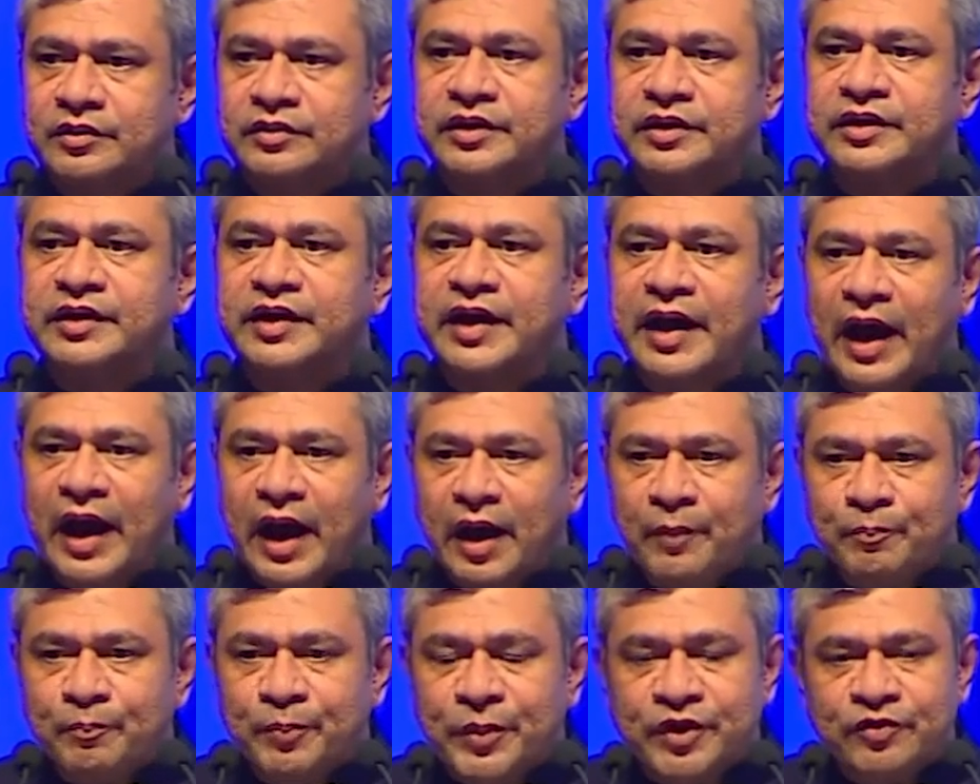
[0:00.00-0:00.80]
the
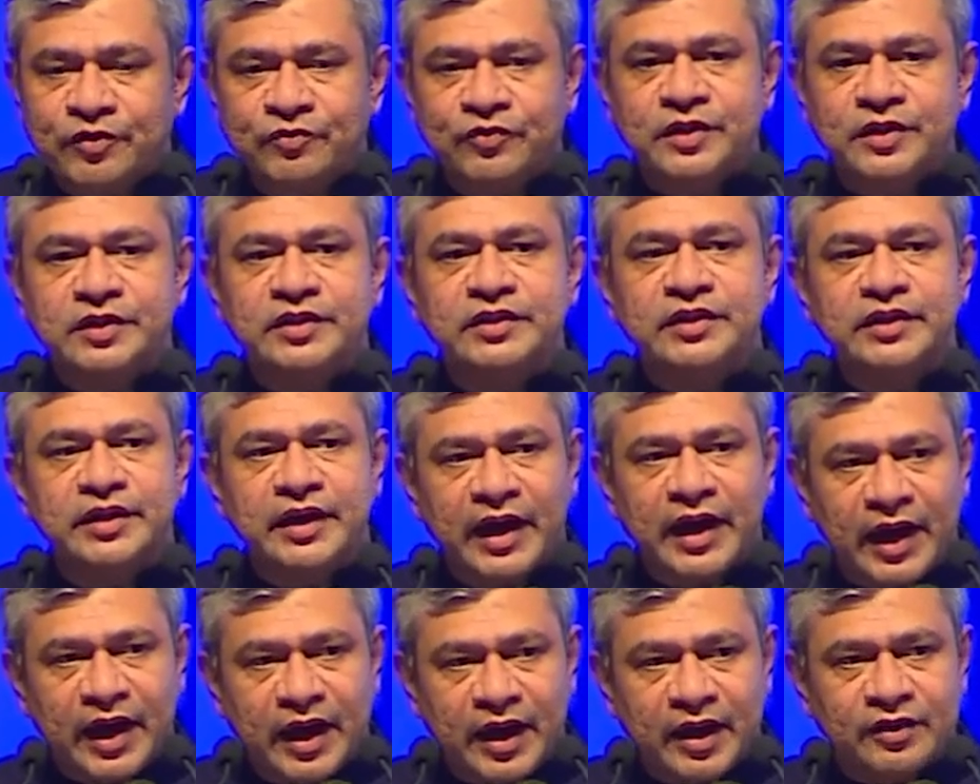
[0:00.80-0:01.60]
gap between the
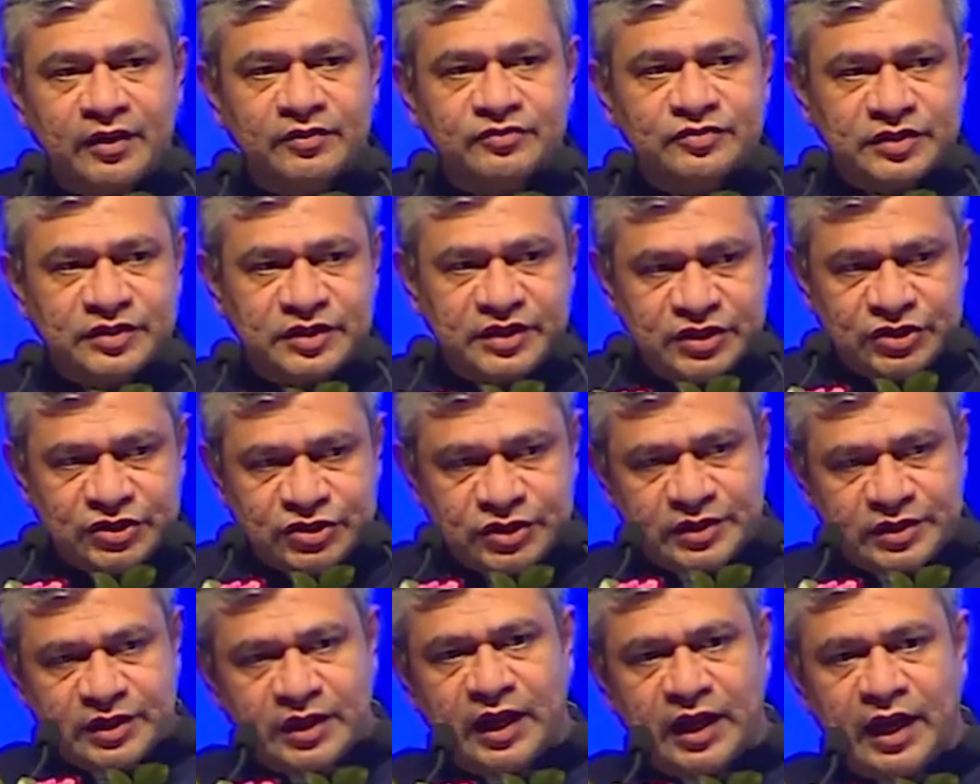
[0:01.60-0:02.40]
haves,
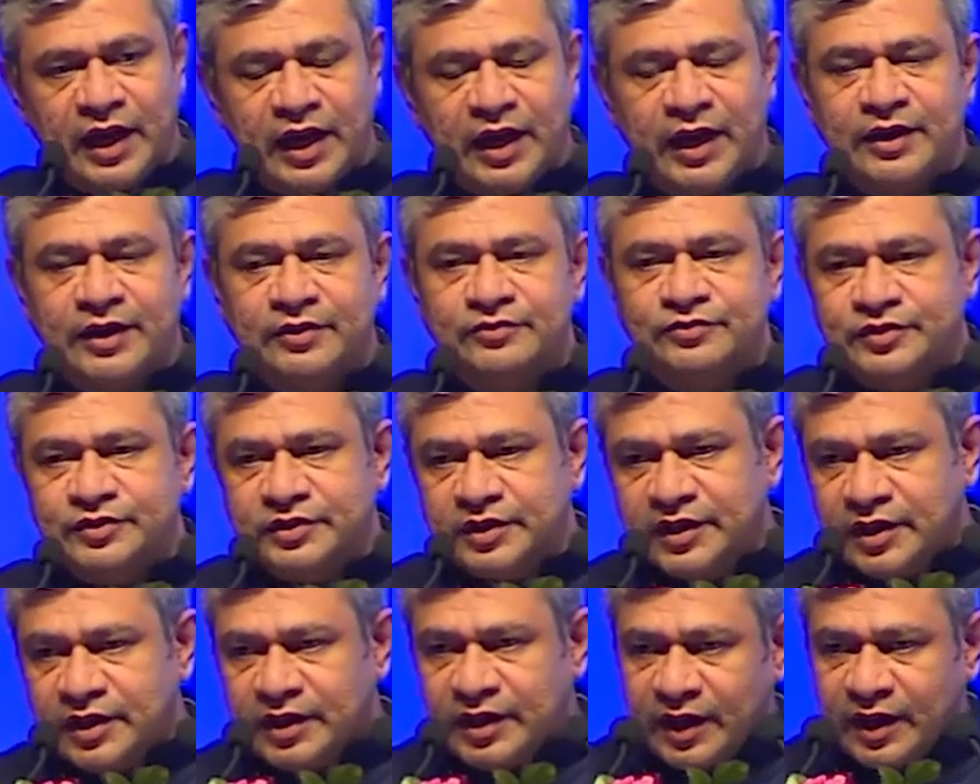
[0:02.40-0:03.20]
digital haves,